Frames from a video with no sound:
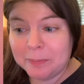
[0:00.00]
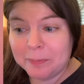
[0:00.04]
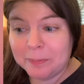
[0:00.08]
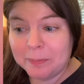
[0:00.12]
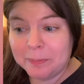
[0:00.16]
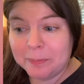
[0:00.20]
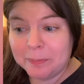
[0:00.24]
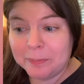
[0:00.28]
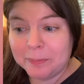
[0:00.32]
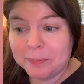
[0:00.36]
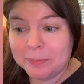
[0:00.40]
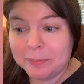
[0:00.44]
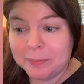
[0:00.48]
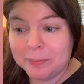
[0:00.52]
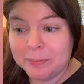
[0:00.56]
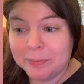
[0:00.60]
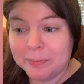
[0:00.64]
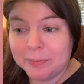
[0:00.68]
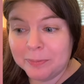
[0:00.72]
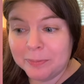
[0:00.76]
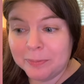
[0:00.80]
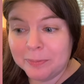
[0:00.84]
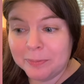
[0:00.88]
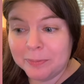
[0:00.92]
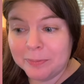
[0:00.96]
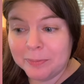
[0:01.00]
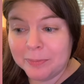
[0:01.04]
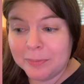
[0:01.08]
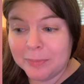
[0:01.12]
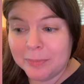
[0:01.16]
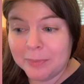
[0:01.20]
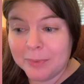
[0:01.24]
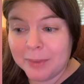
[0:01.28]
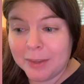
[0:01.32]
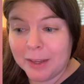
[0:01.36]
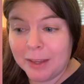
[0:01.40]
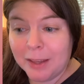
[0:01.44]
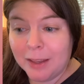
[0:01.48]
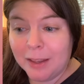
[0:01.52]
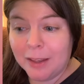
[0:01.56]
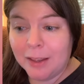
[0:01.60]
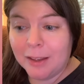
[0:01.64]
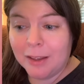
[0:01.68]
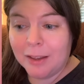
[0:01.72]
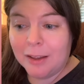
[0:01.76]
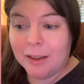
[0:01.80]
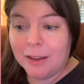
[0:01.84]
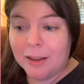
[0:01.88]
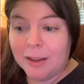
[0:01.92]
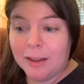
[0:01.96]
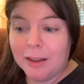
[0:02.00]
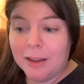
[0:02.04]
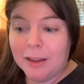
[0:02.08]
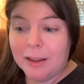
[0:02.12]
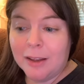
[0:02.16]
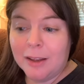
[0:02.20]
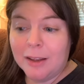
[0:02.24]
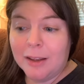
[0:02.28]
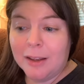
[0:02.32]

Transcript: Nobody speaks.